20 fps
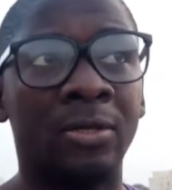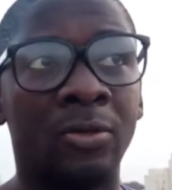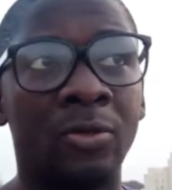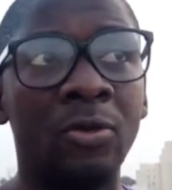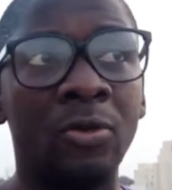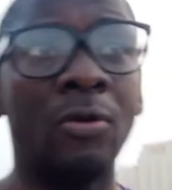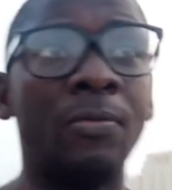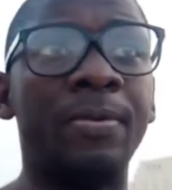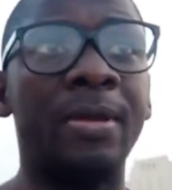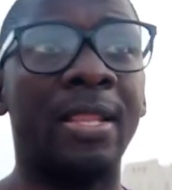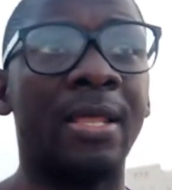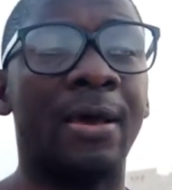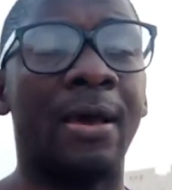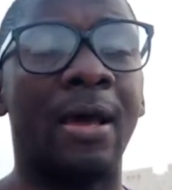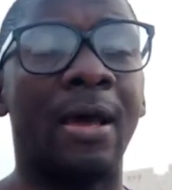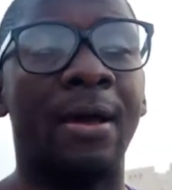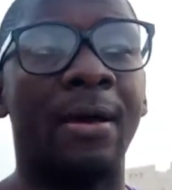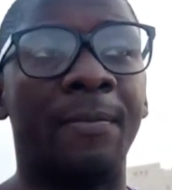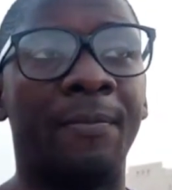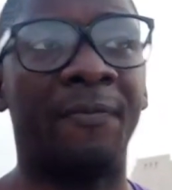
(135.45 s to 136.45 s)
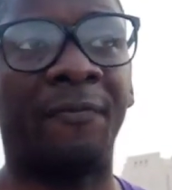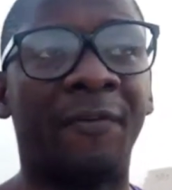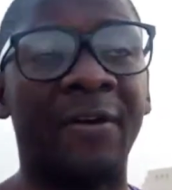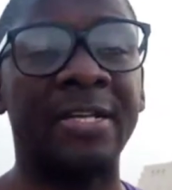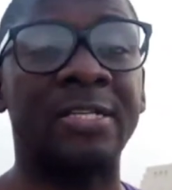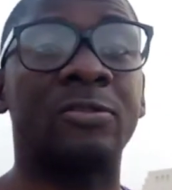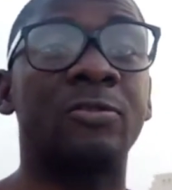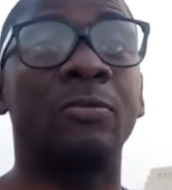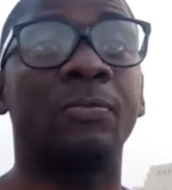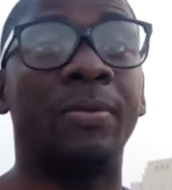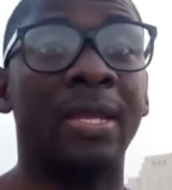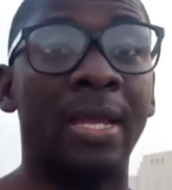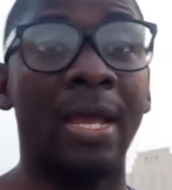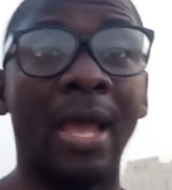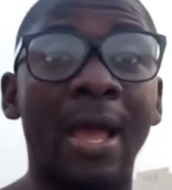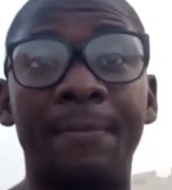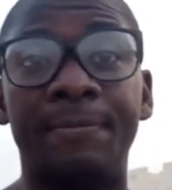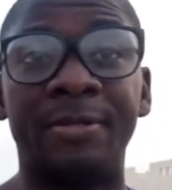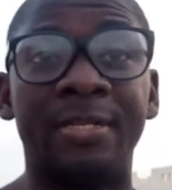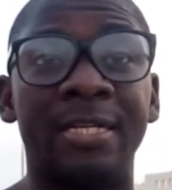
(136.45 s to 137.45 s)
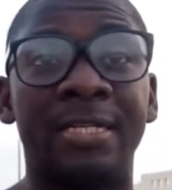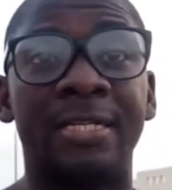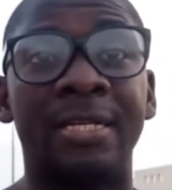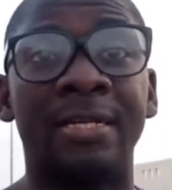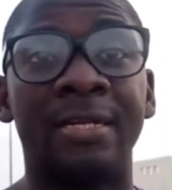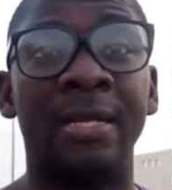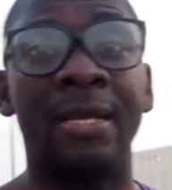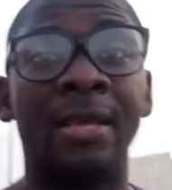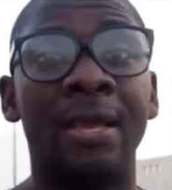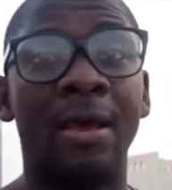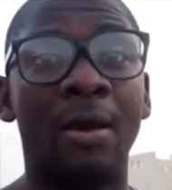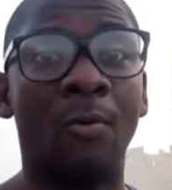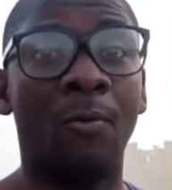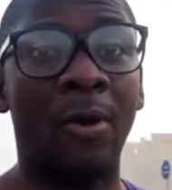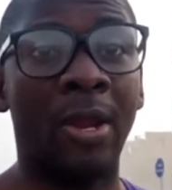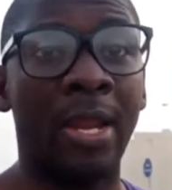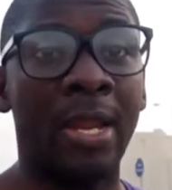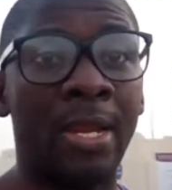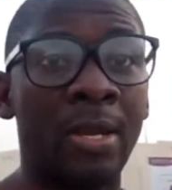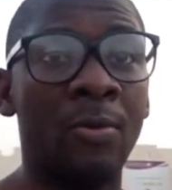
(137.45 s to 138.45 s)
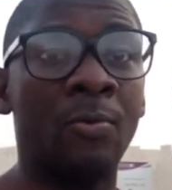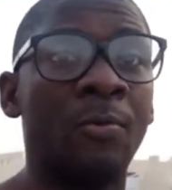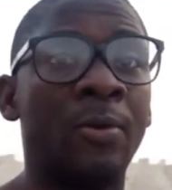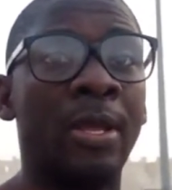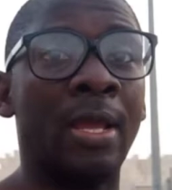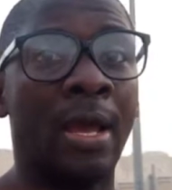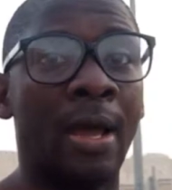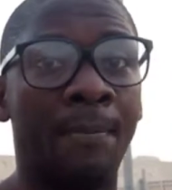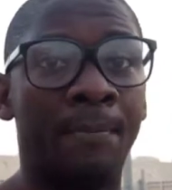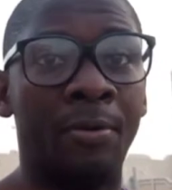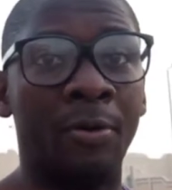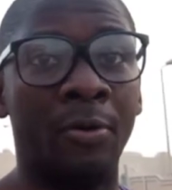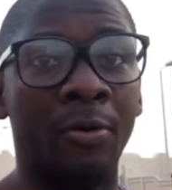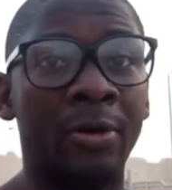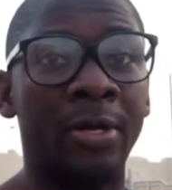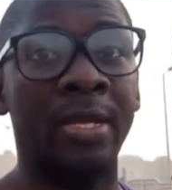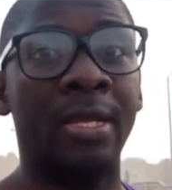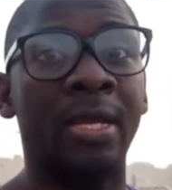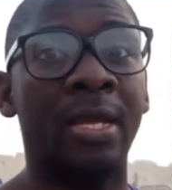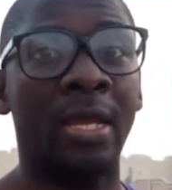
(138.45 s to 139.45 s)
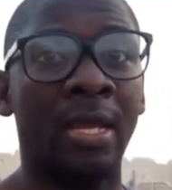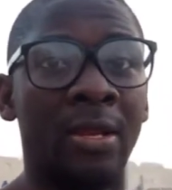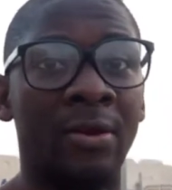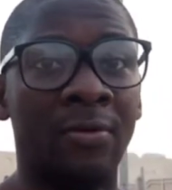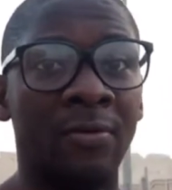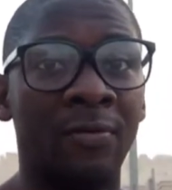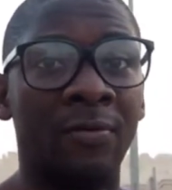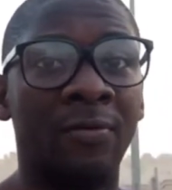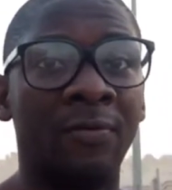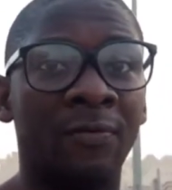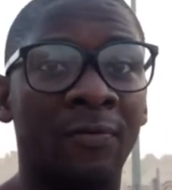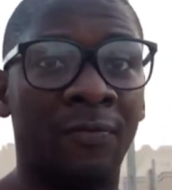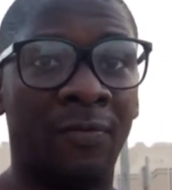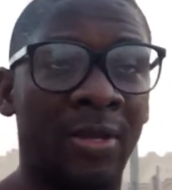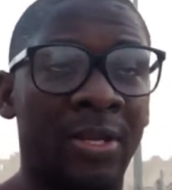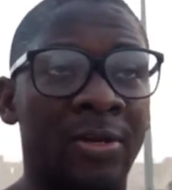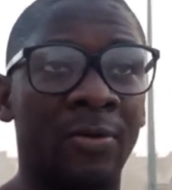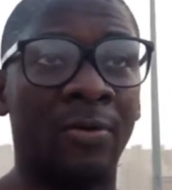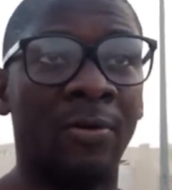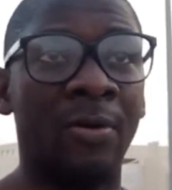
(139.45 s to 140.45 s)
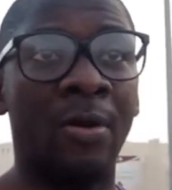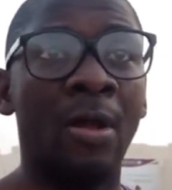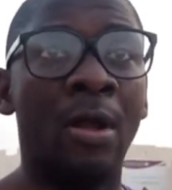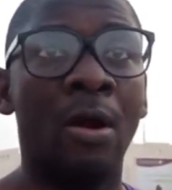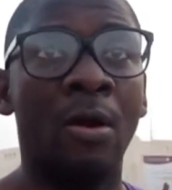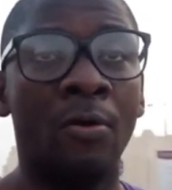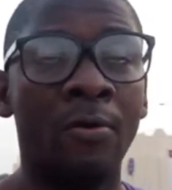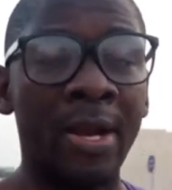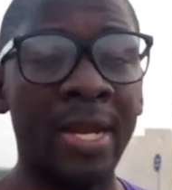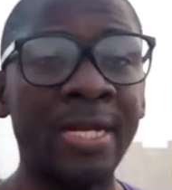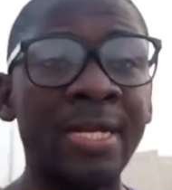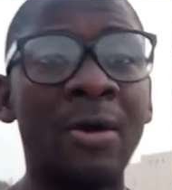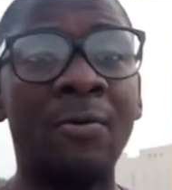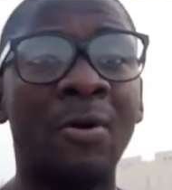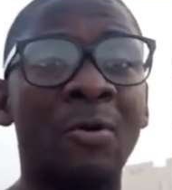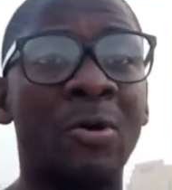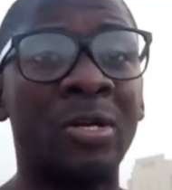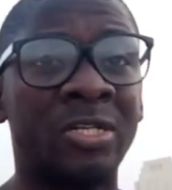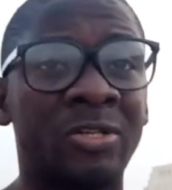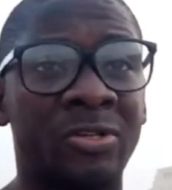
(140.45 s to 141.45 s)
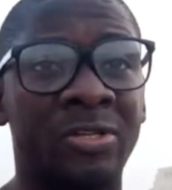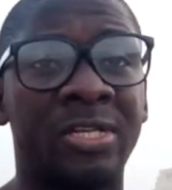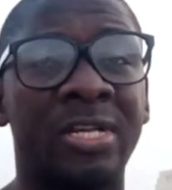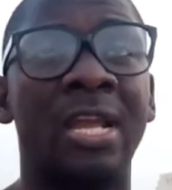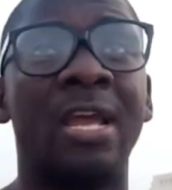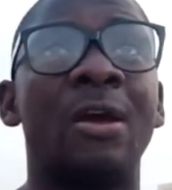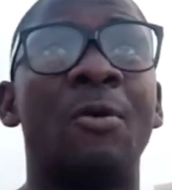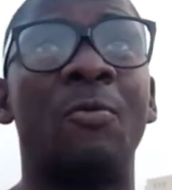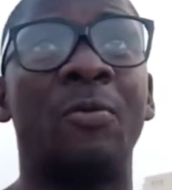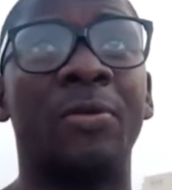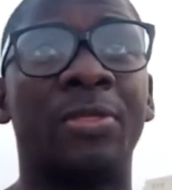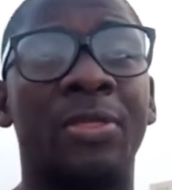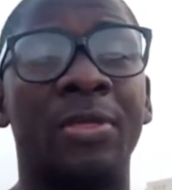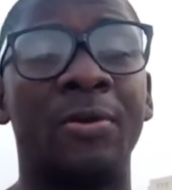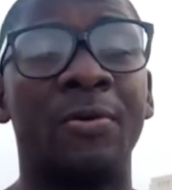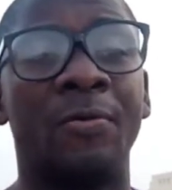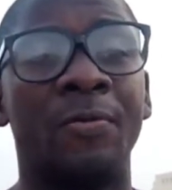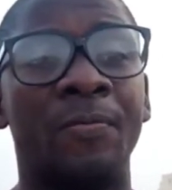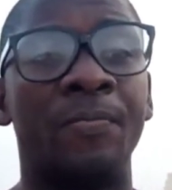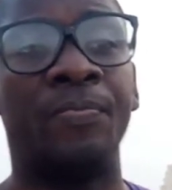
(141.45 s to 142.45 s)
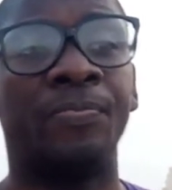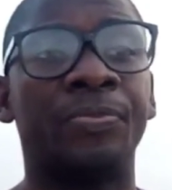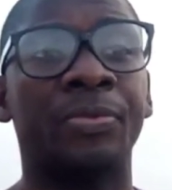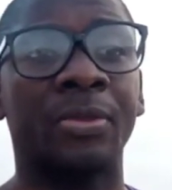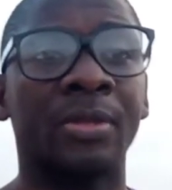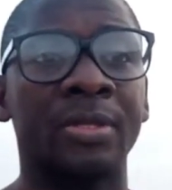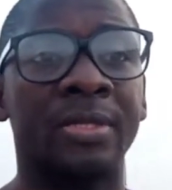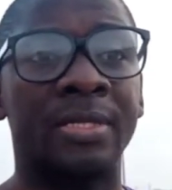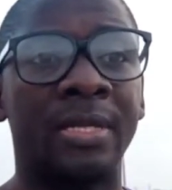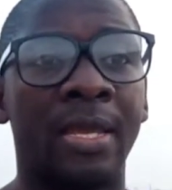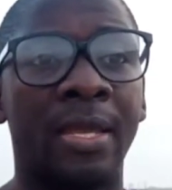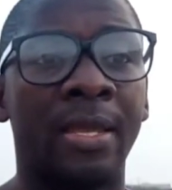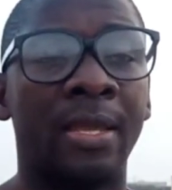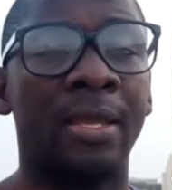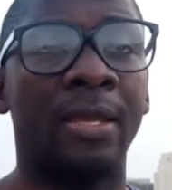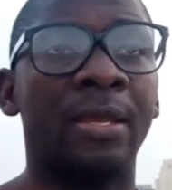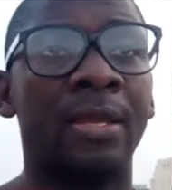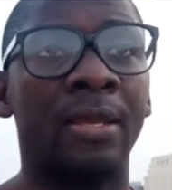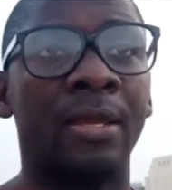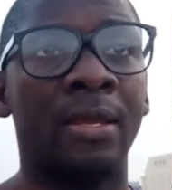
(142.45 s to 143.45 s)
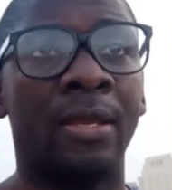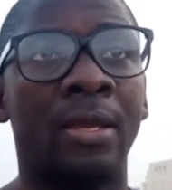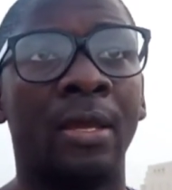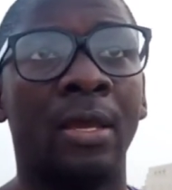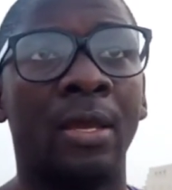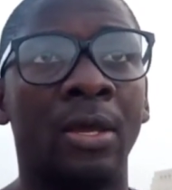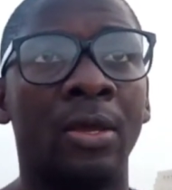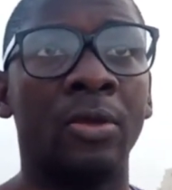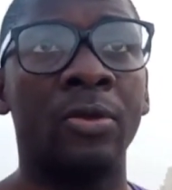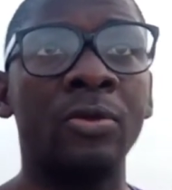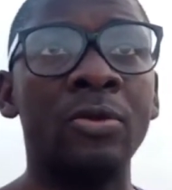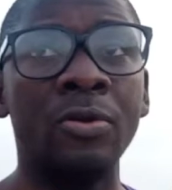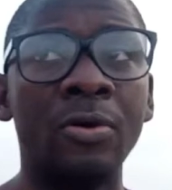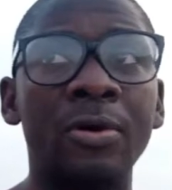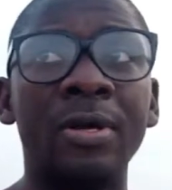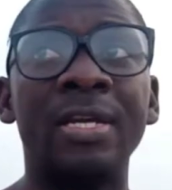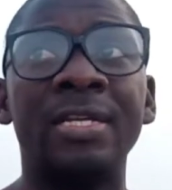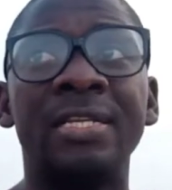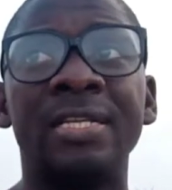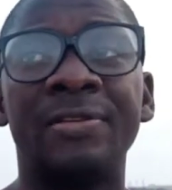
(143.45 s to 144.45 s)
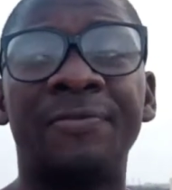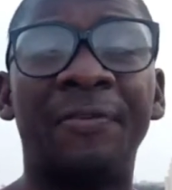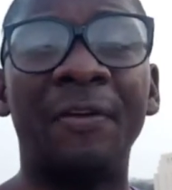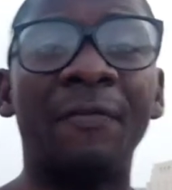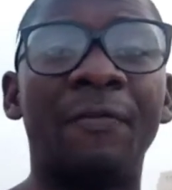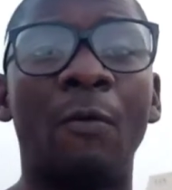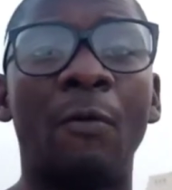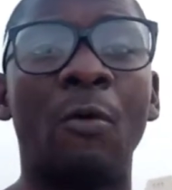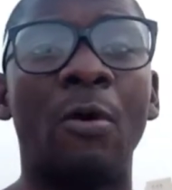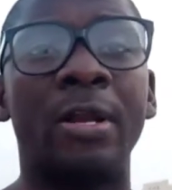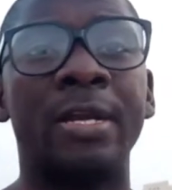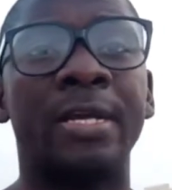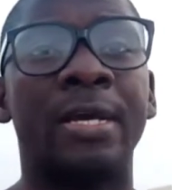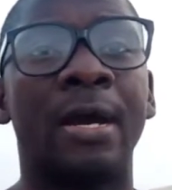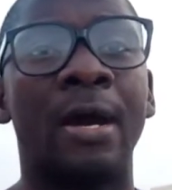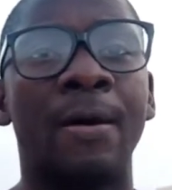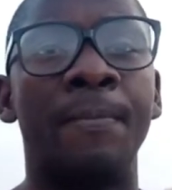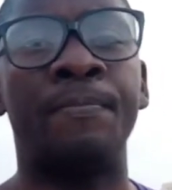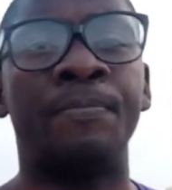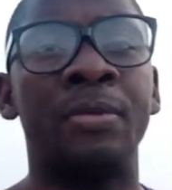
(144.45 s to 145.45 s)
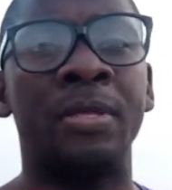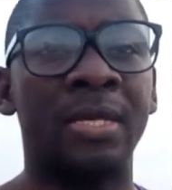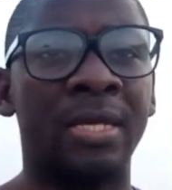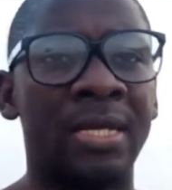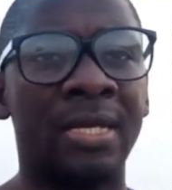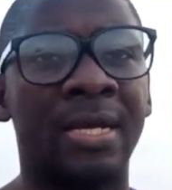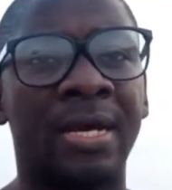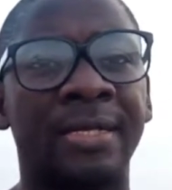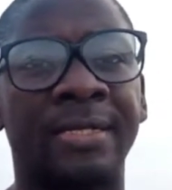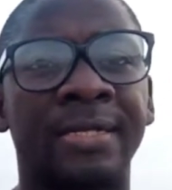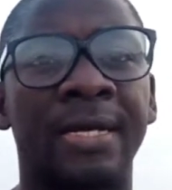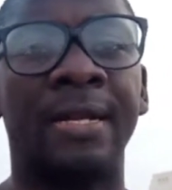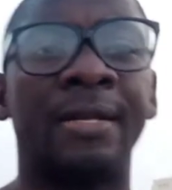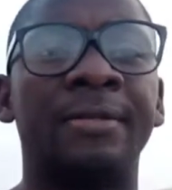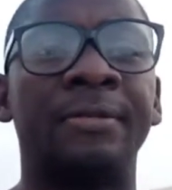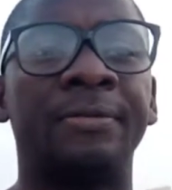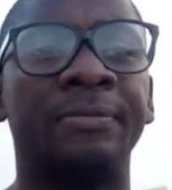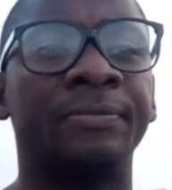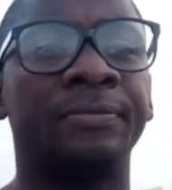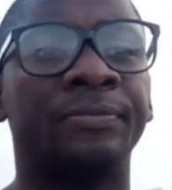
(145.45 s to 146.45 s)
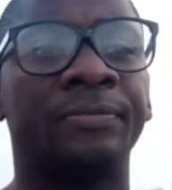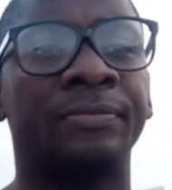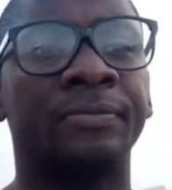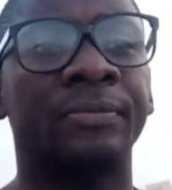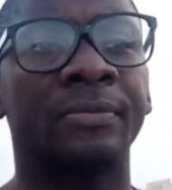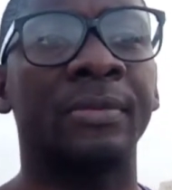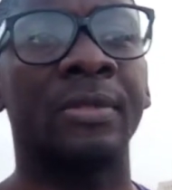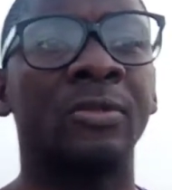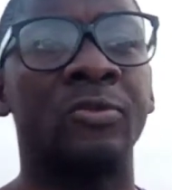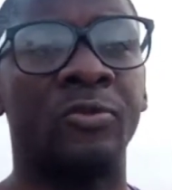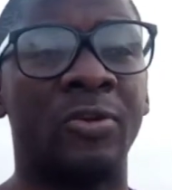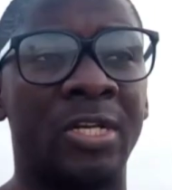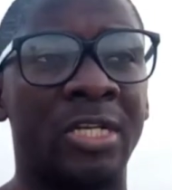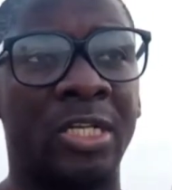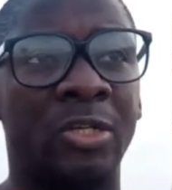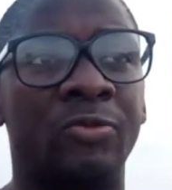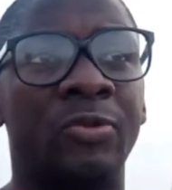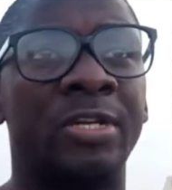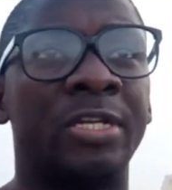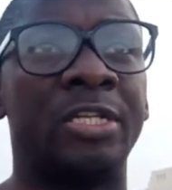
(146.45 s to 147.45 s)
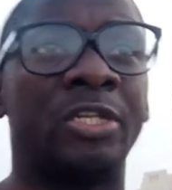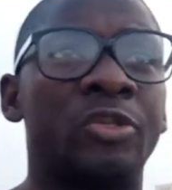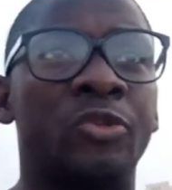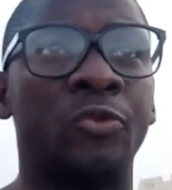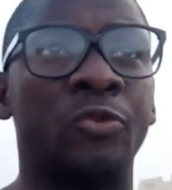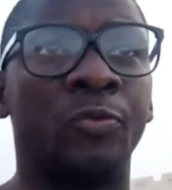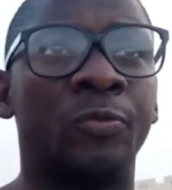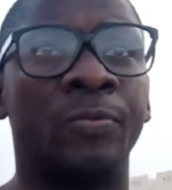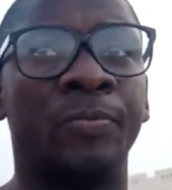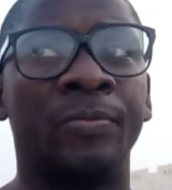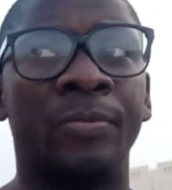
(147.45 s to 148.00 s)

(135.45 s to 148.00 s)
You'll be the first to be updated when we're uploading a new video. Right now, I want to share with you, say, you know, it is FIFA World Cup in Qatar 2022.